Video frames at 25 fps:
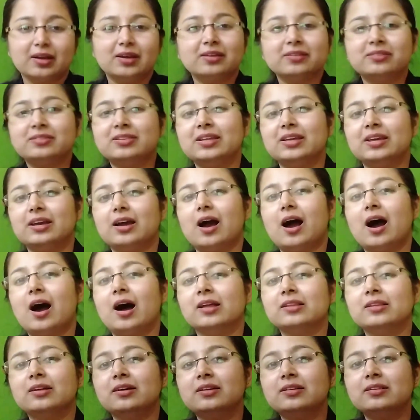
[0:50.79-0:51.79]
See,
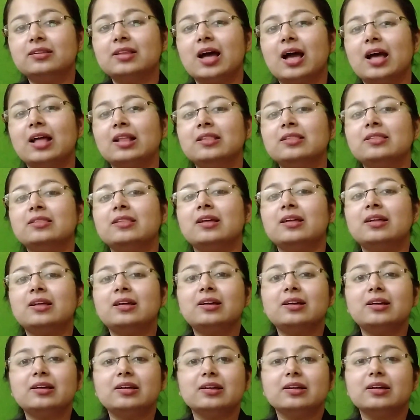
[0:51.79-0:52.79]
other than
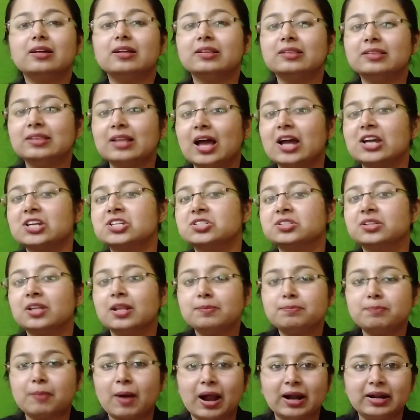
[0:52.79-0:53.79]
the
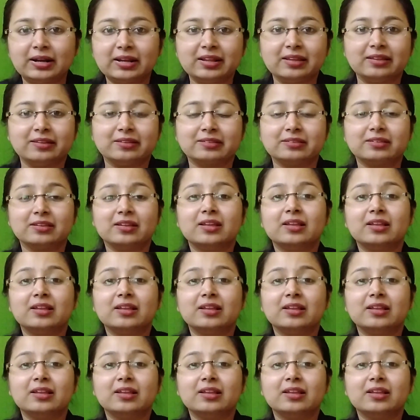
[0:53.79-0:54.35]
national parties,